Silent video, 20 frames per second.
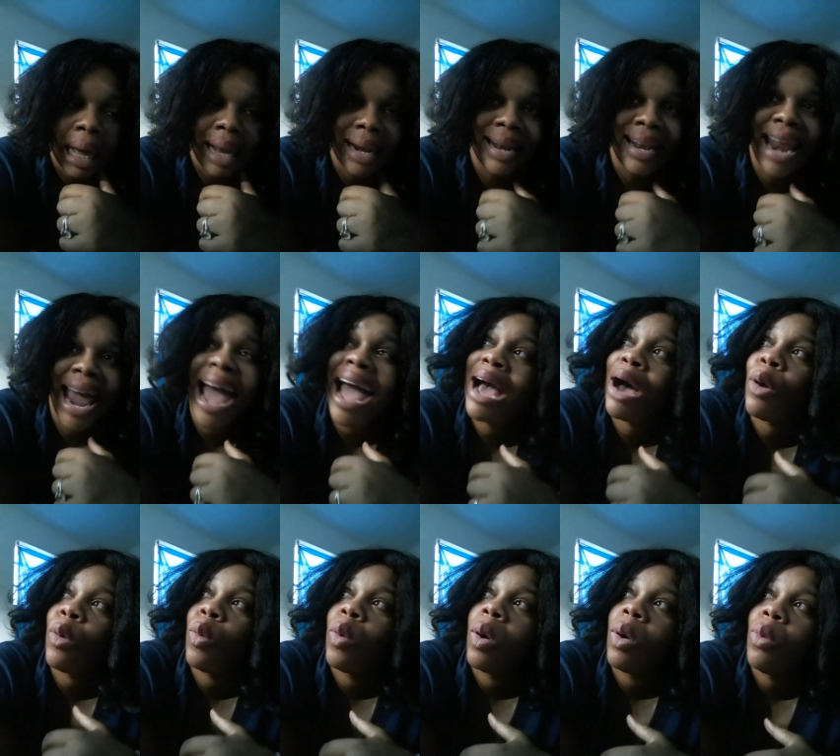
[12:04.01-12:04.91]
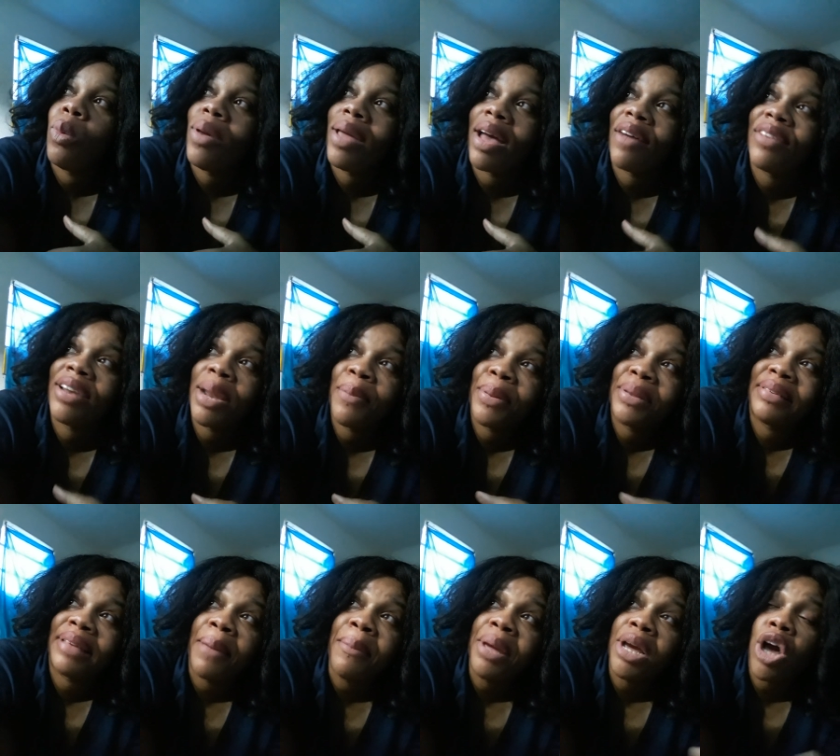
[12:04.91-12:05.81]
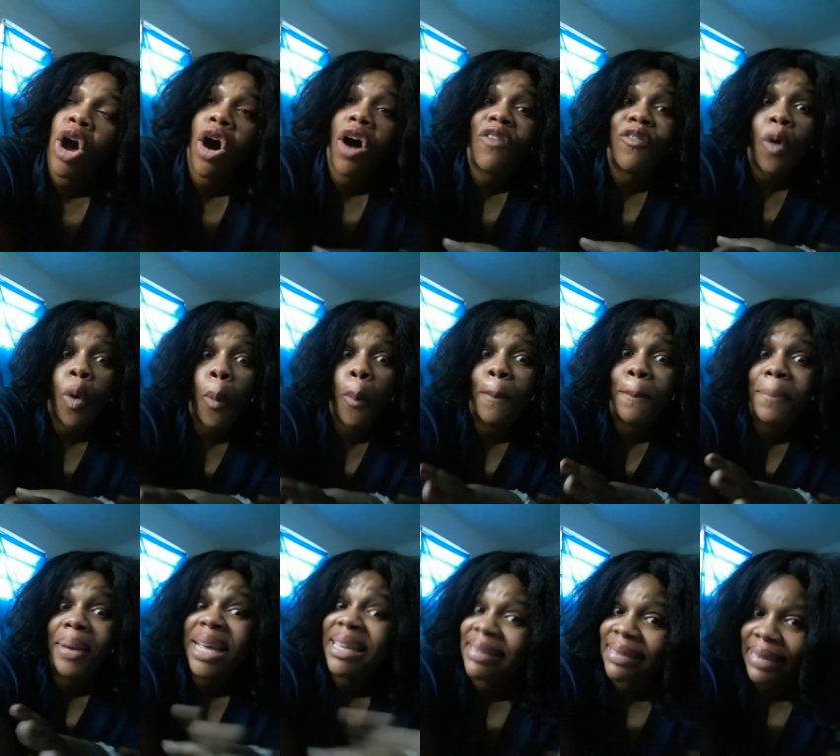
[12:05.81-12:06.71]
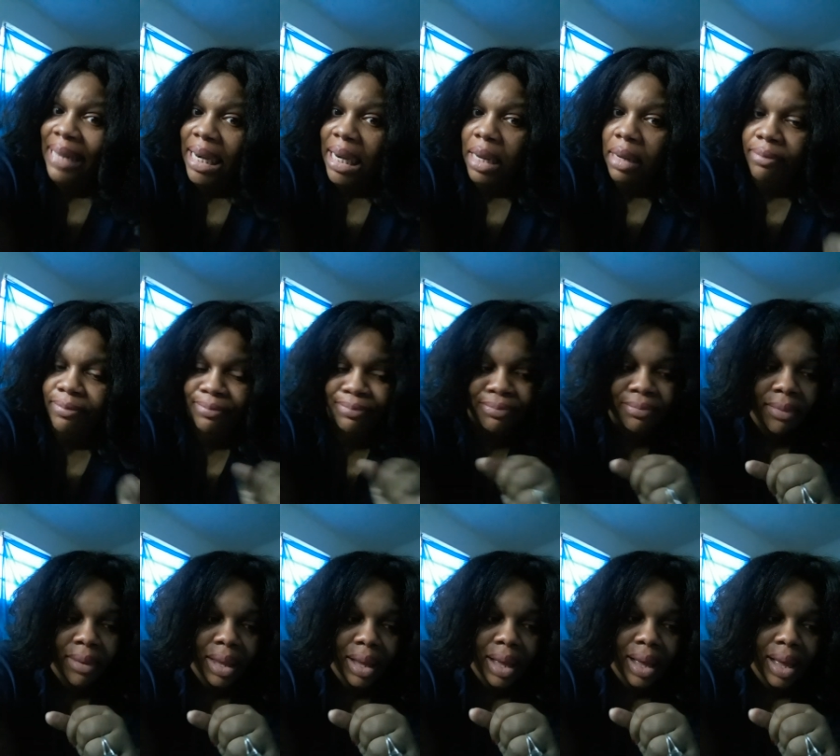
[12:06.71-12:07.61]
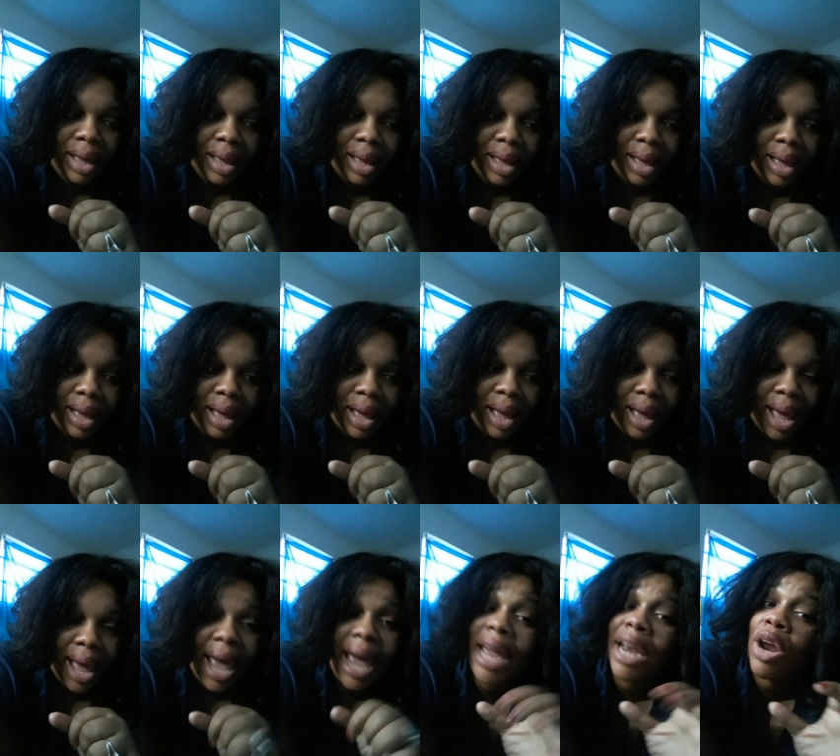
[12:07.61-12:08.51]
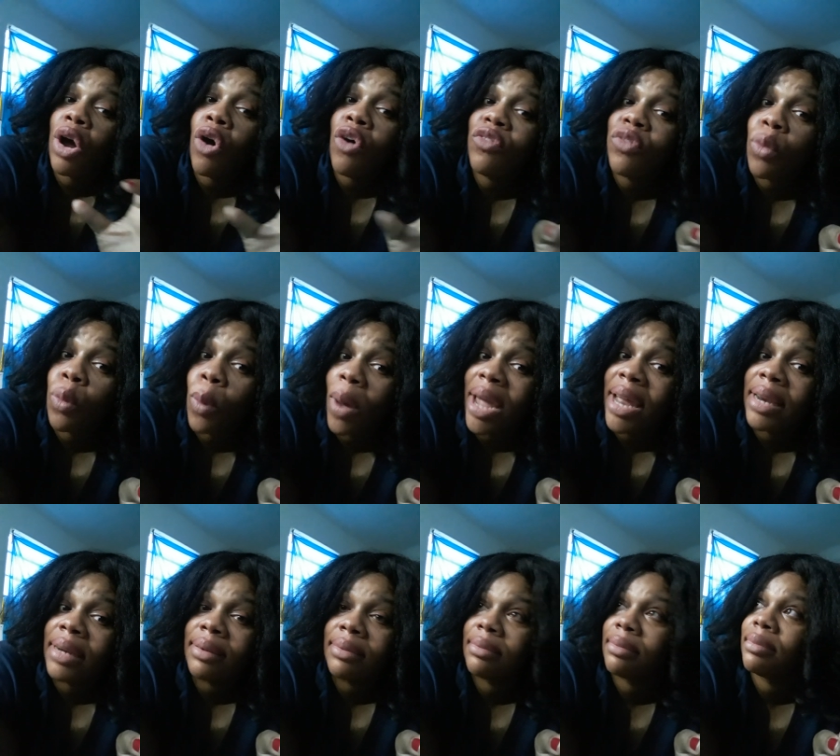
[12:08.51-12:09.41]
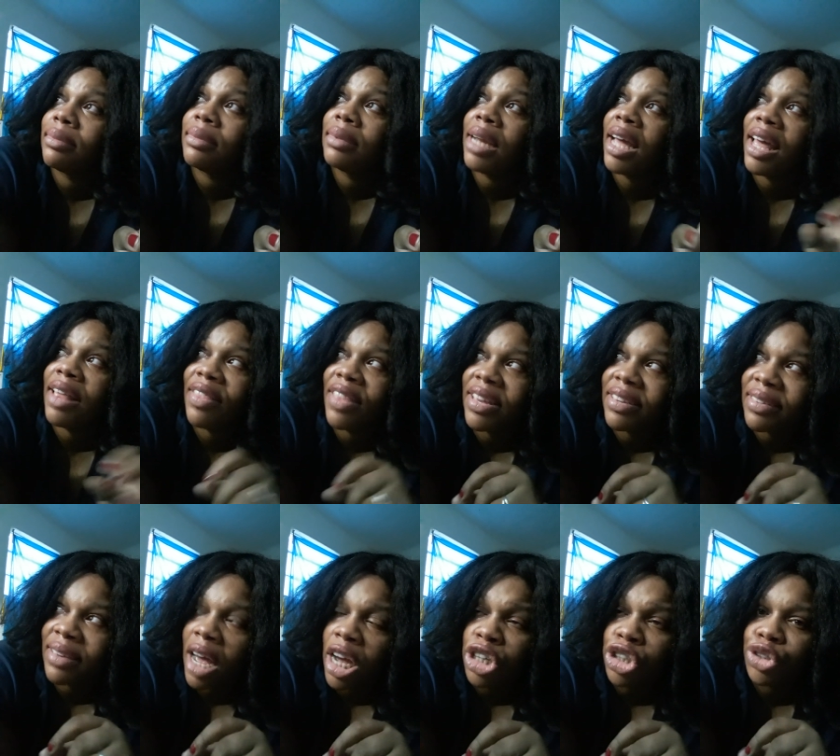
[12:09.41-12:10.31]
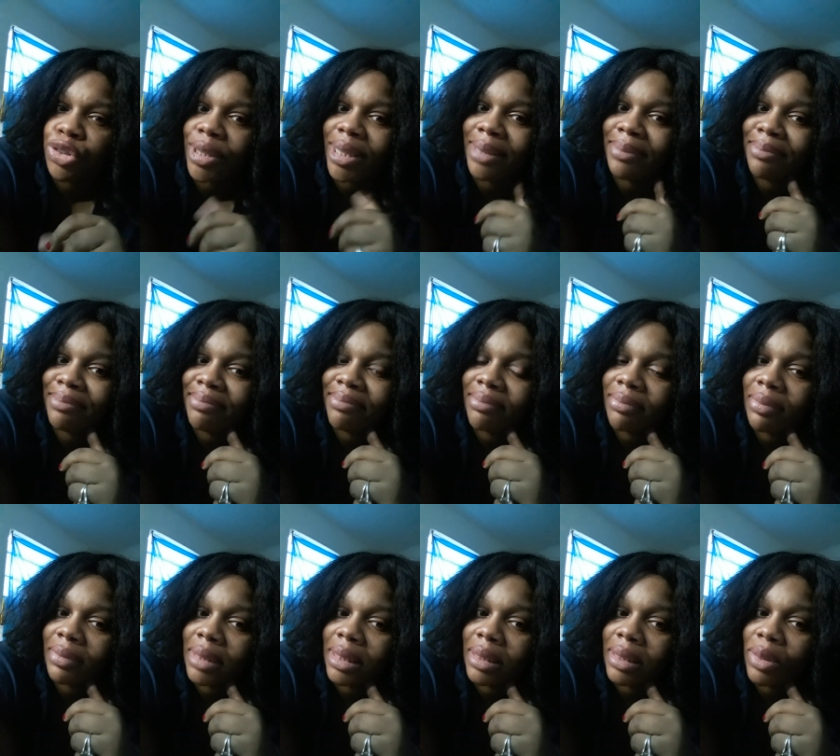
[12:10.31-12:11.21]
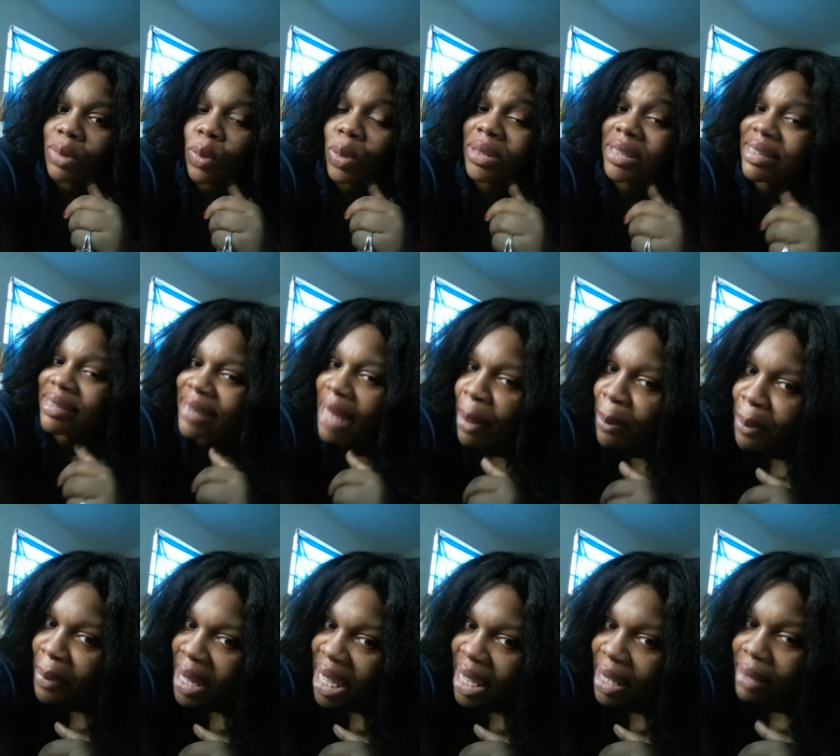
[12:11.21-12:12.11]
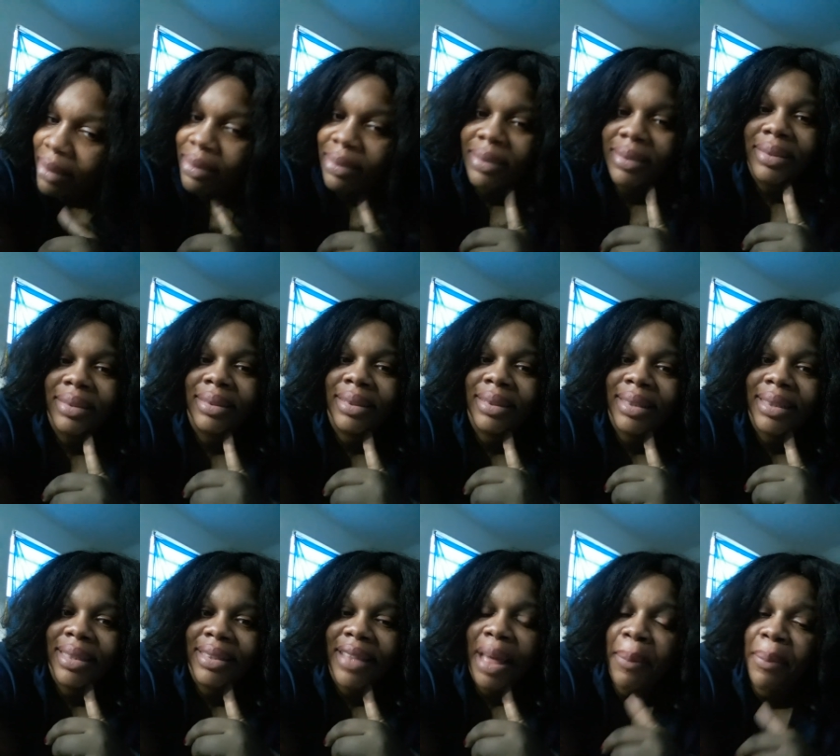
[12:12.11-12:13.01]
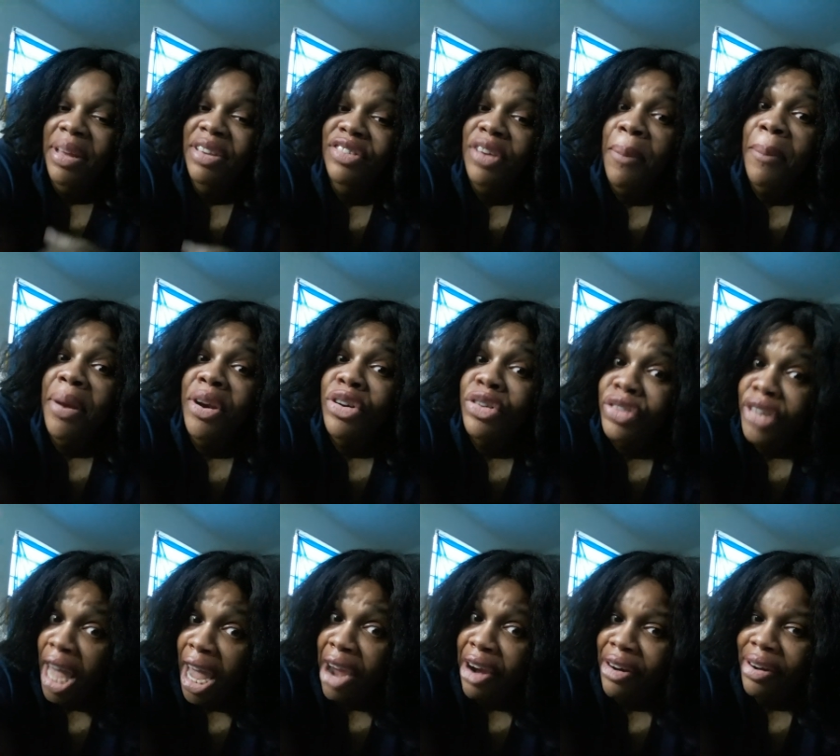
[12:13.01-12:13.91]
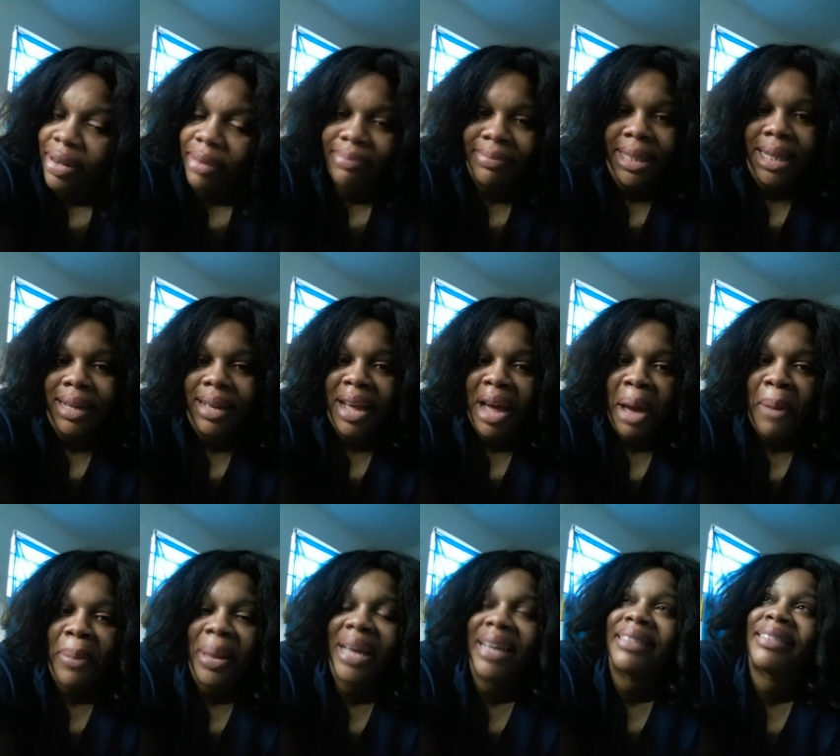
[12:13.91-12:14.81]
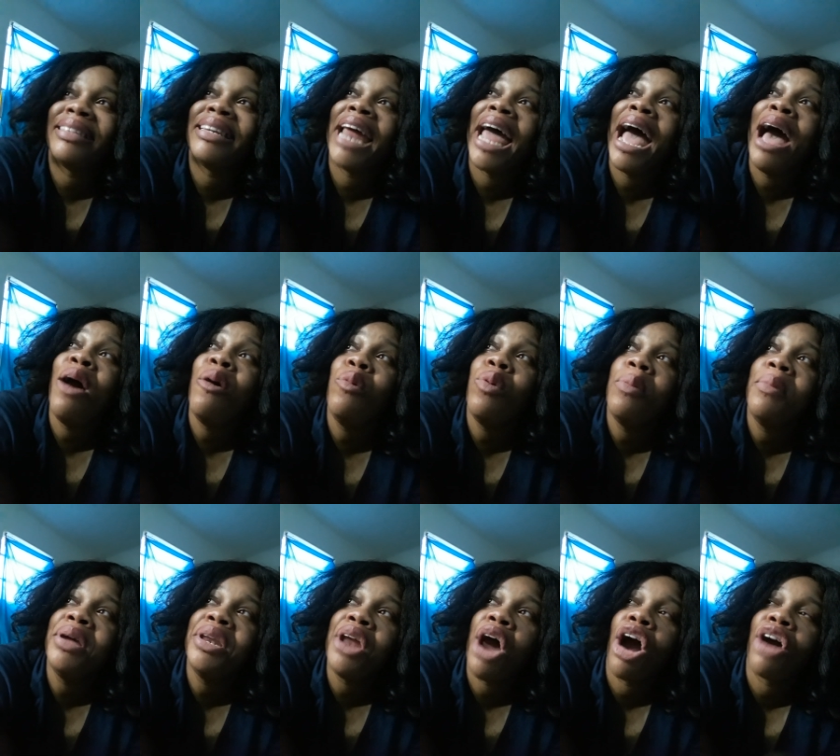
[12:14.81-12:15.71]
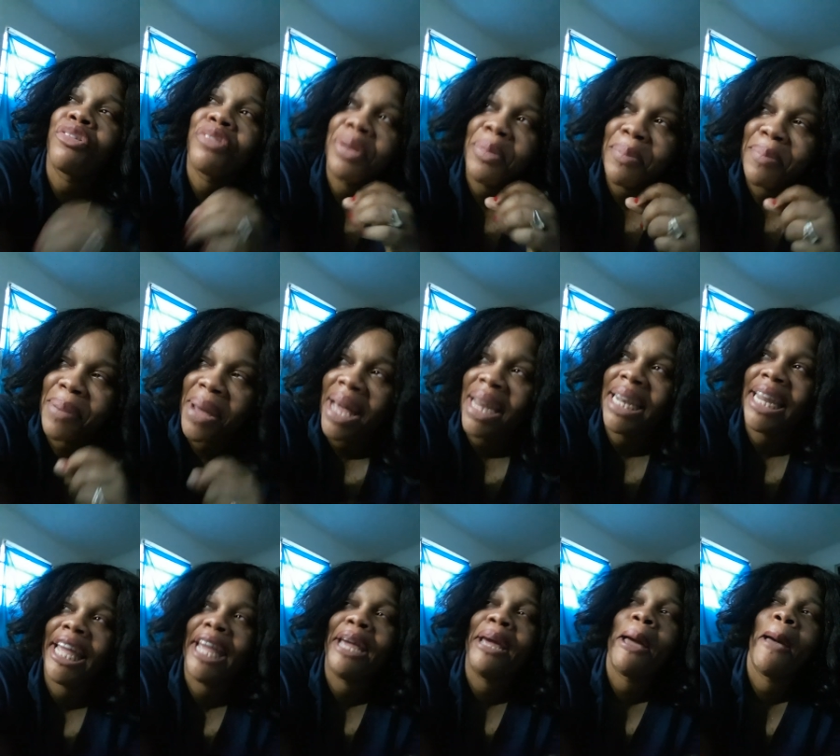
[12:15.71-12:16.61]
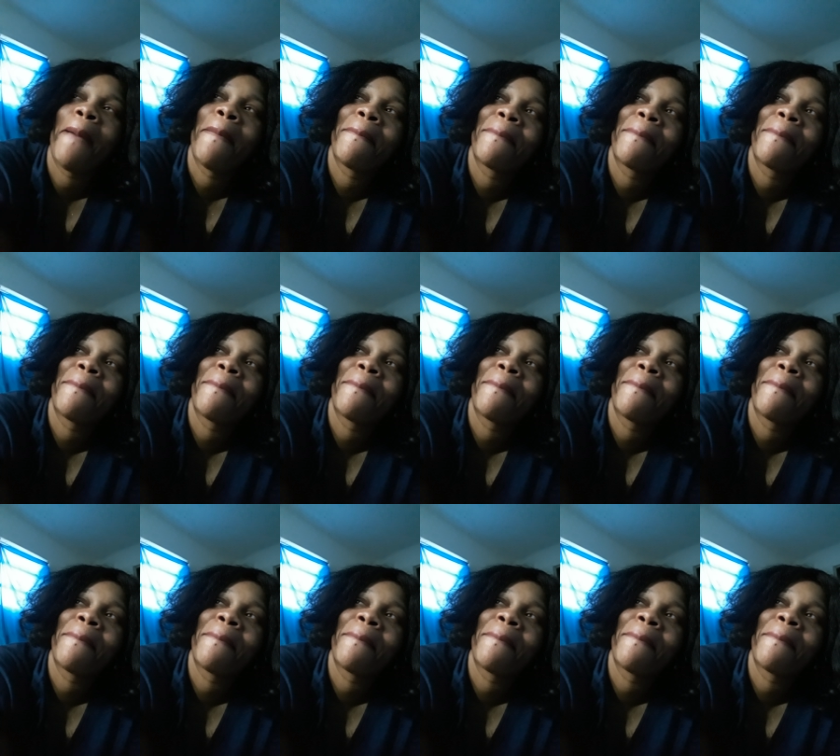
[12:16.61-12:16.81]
Now, we have an epidemic of obesity and overweight in this country. What does that mean? That means that men are scared. Because now women are rebelling.